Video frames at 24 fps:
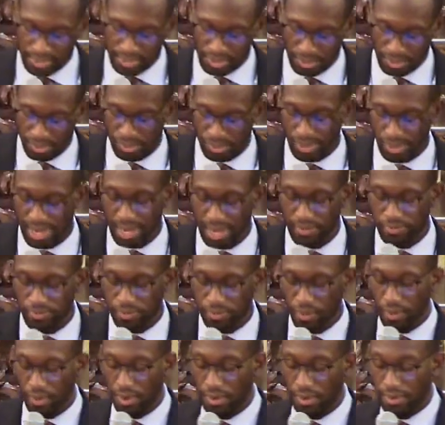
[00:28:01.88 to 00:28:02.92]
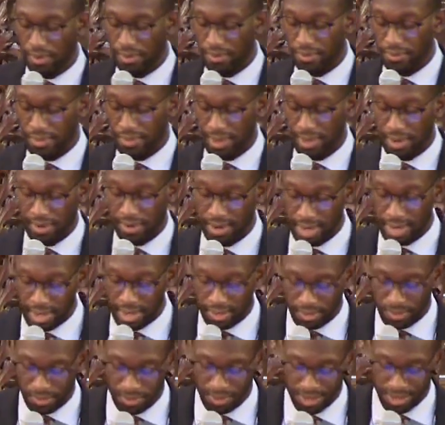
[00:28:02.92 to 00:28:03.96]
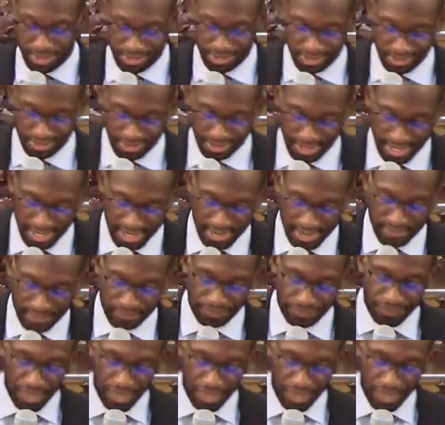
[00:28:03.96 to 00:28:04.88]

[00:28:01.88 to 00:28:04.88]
to bring forth their inquiries. Then